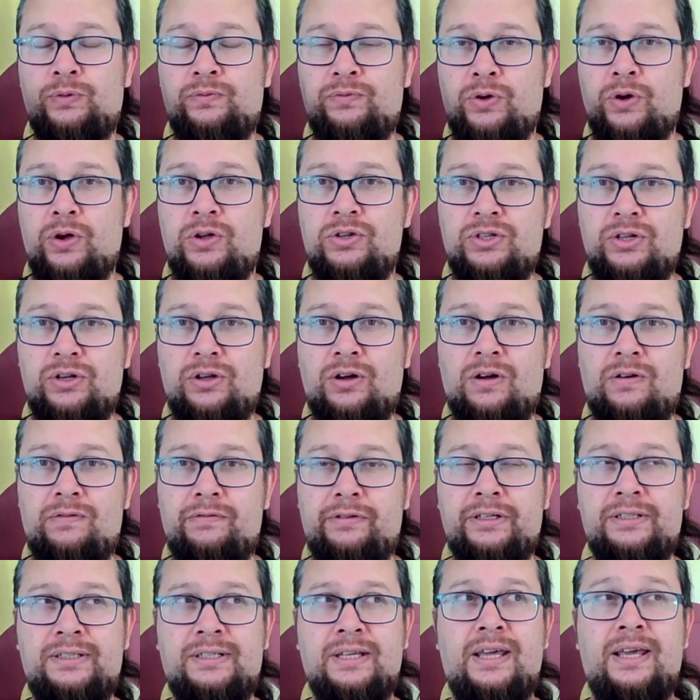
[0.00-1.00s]
version of
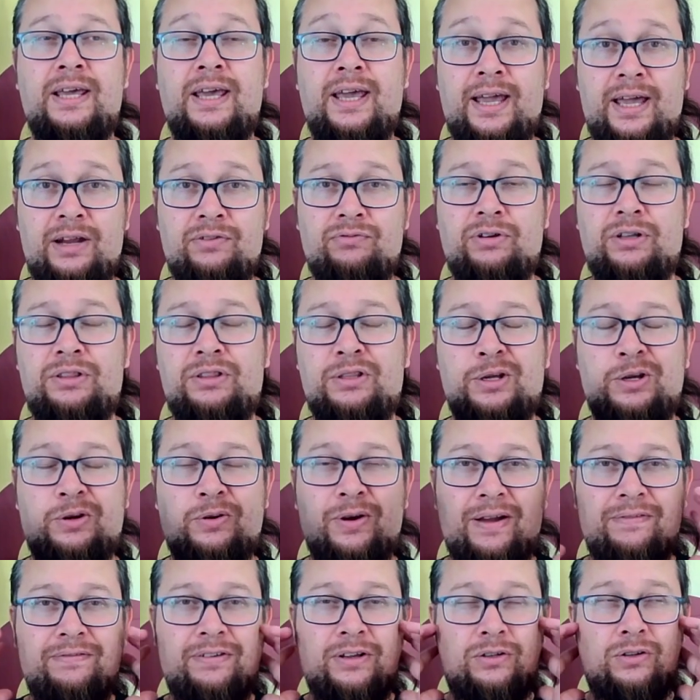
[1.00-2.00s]
it and read the
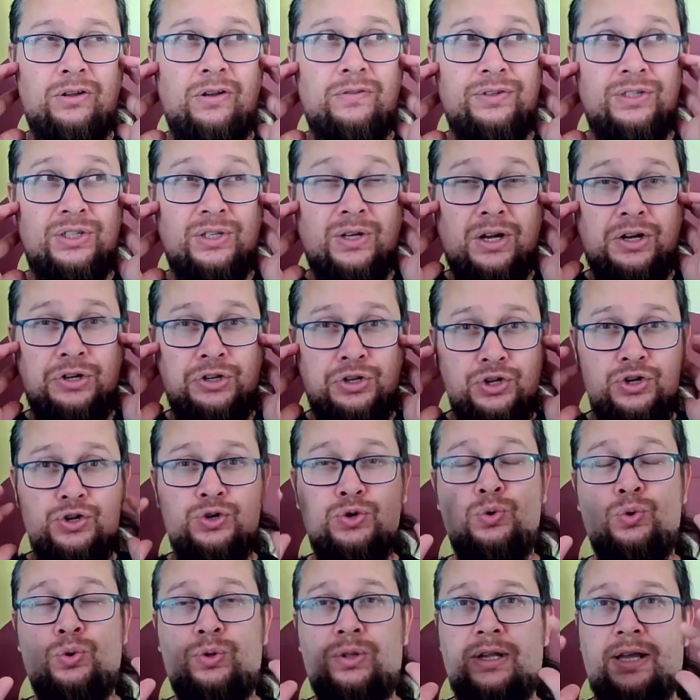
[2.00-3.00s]
graphic novel. So I
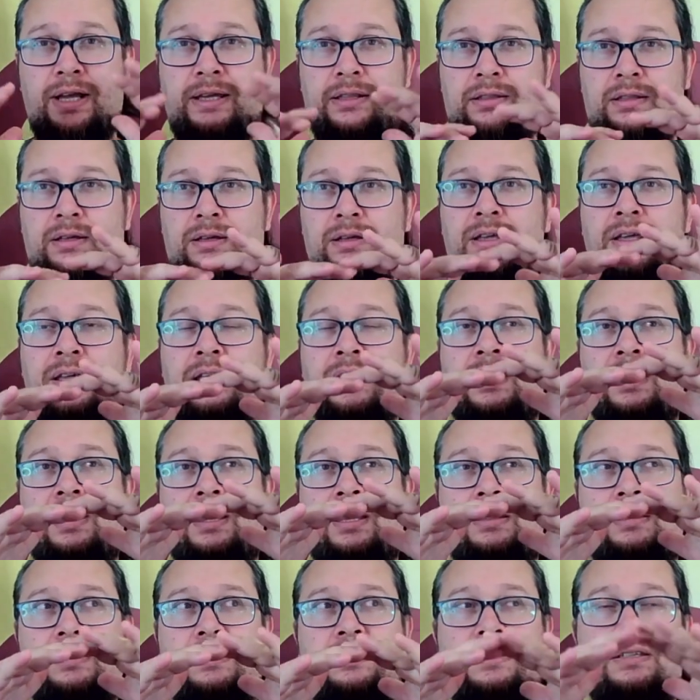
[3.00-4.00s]
knew like the,
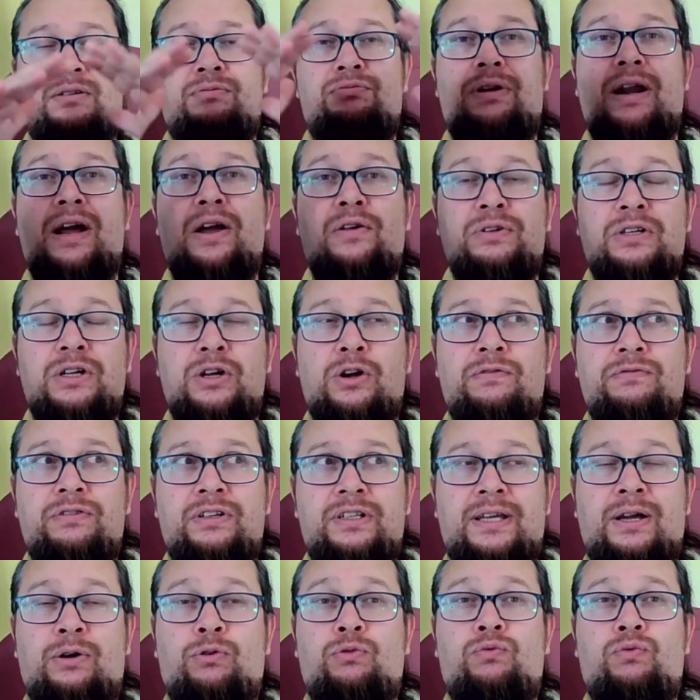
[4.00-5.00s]
the surrounding of
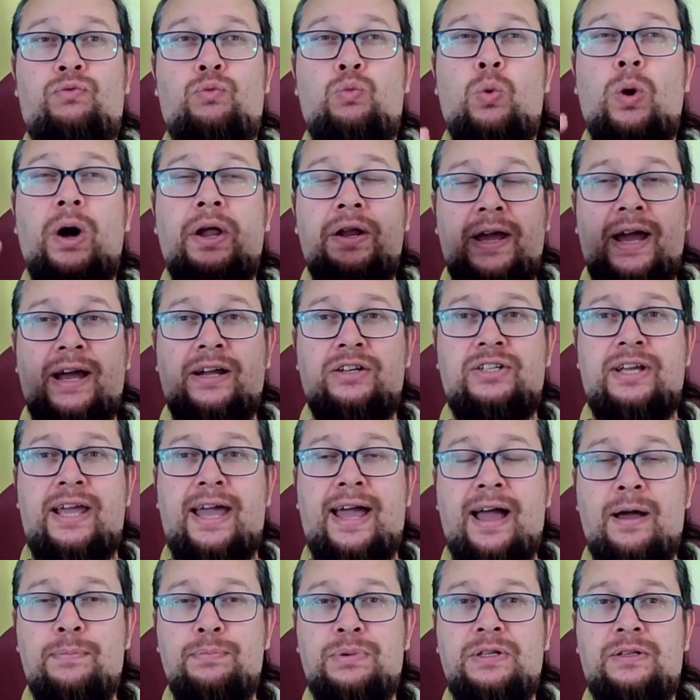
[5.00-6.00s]
it, what actually
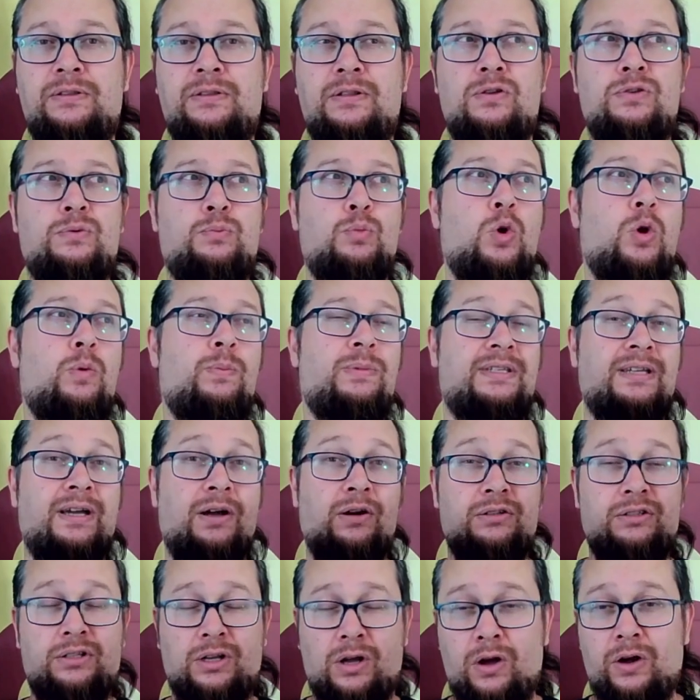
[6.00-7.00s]
happened in those moments,
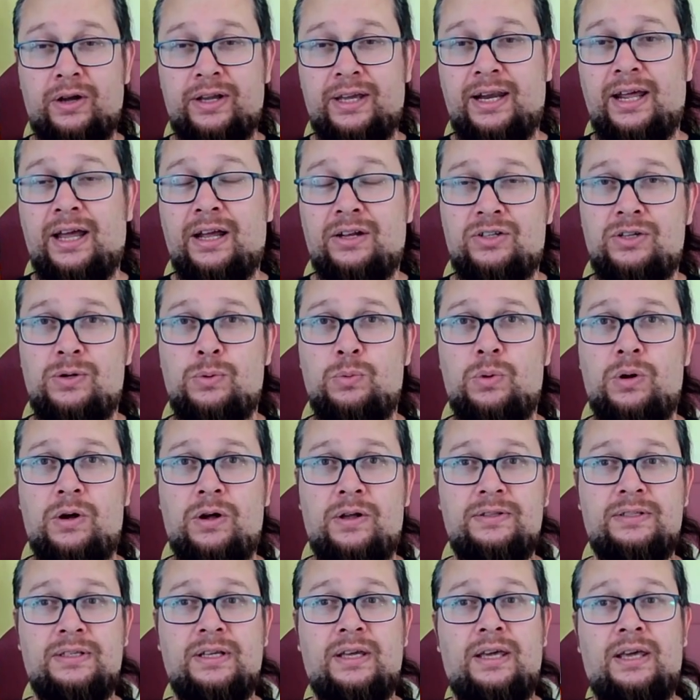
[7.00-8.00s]
how dark it actually
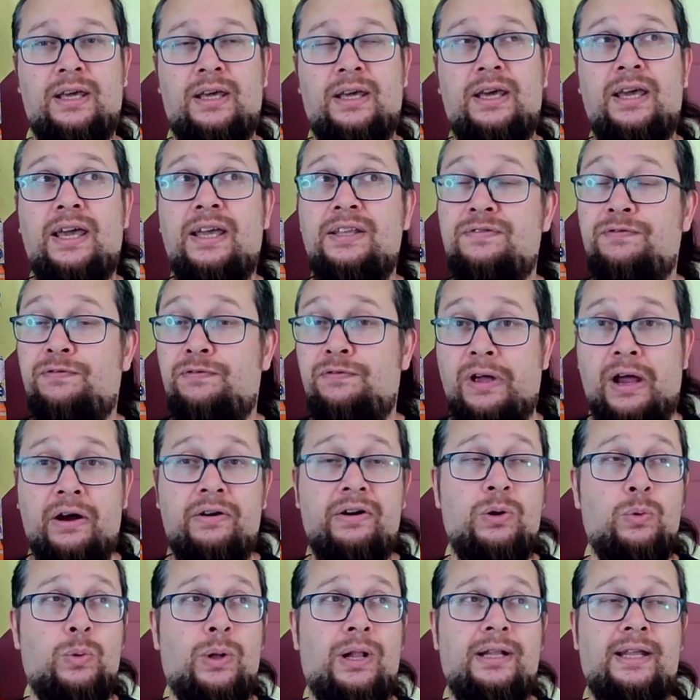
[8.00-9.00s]
was. It's
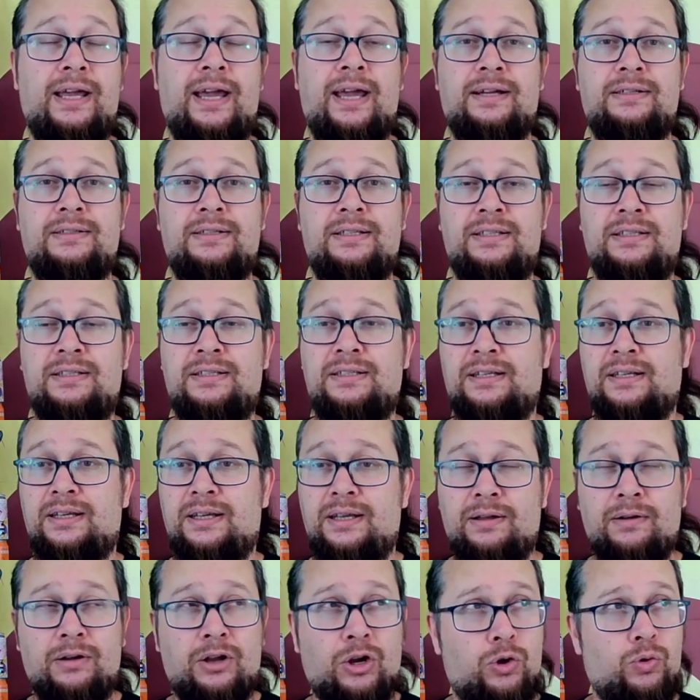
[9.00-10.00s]
very well acted,
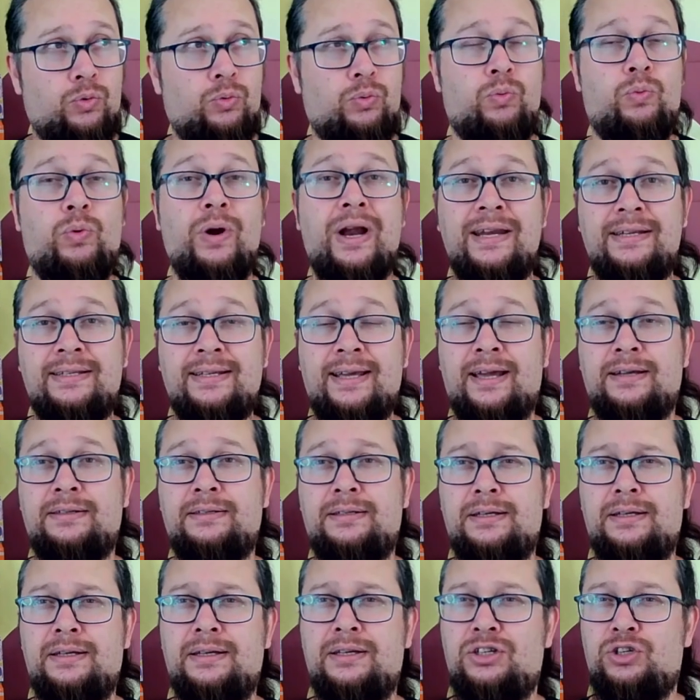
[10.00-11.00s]
great
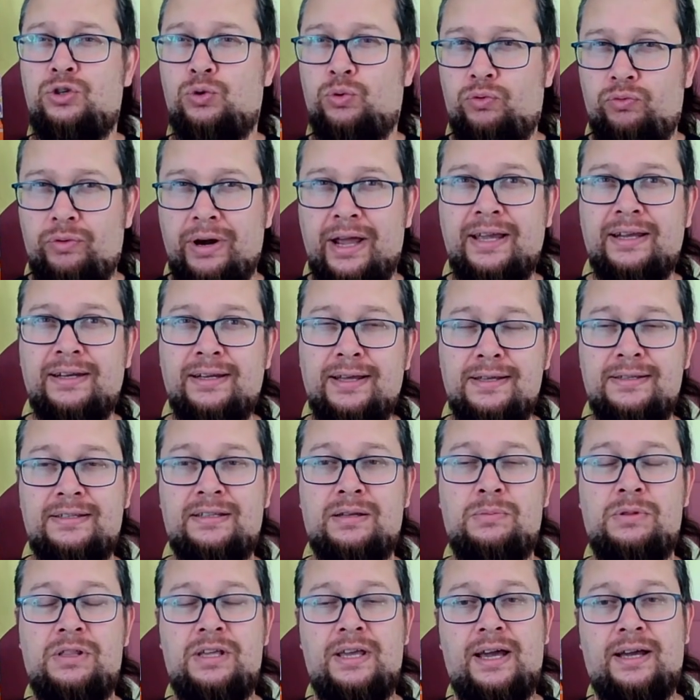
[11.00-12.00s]
acting. You'll recognize
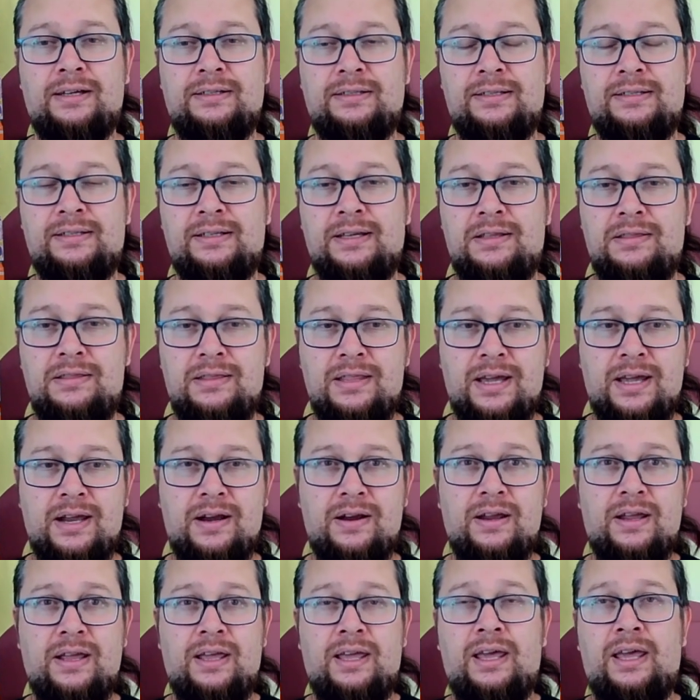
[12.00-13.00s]
some of the actors in there,
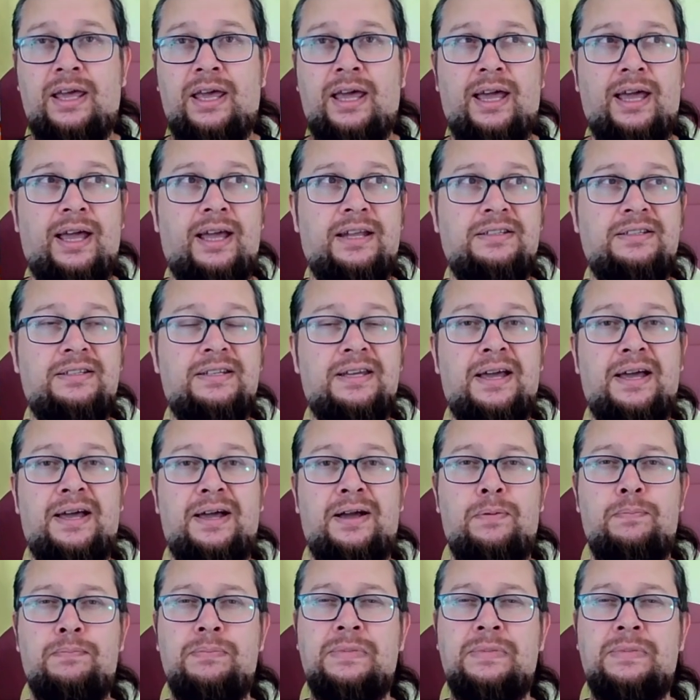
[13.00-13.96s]
and um,